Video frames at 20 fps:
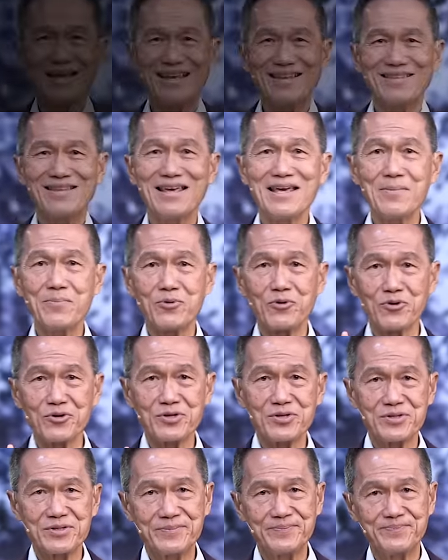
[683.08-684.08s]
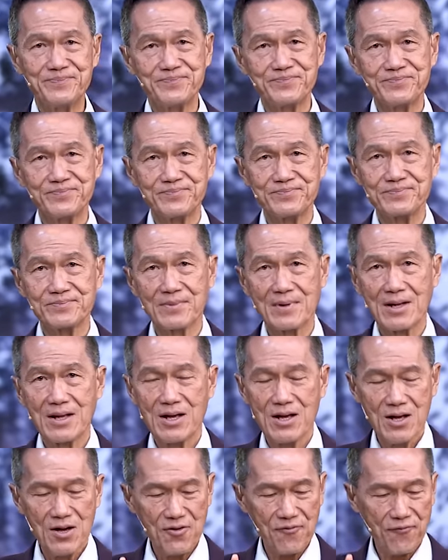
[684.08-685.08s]
In Hebrews
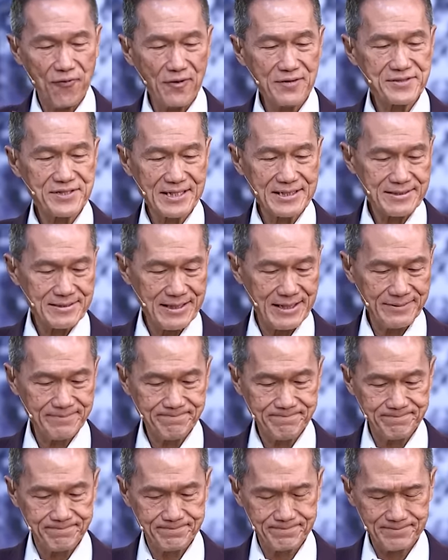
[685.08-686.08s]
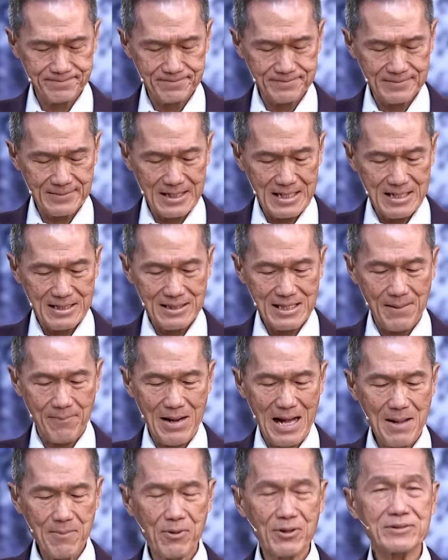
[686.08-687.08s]
four sixteen, the
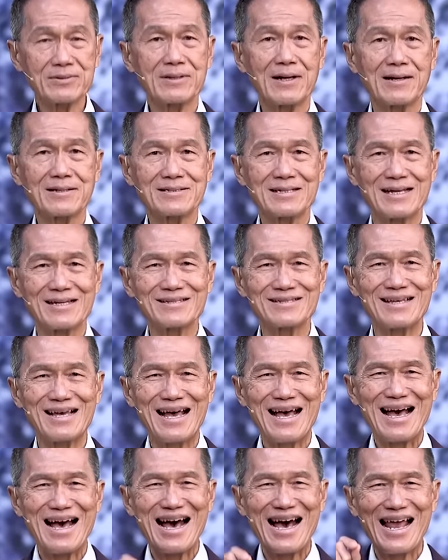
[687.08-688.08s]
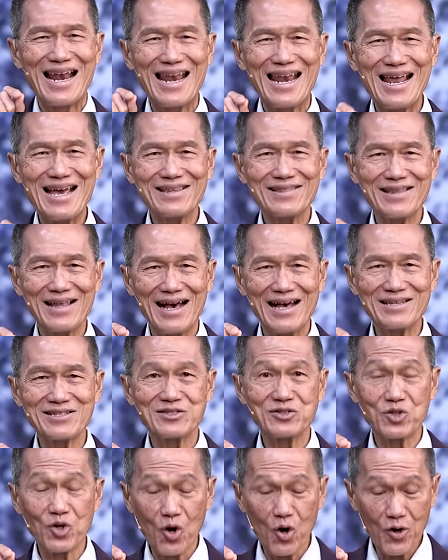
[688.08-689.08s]
Bible tells us, let us
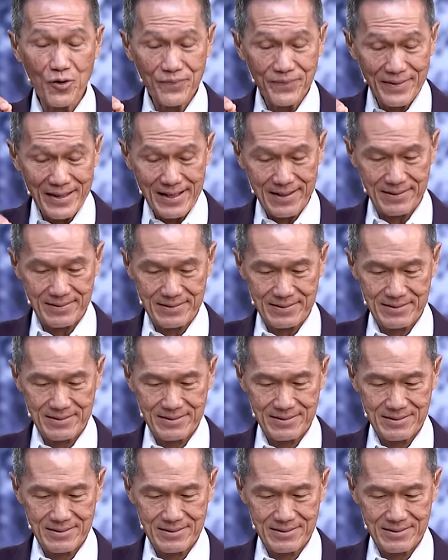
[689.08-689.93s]
draw near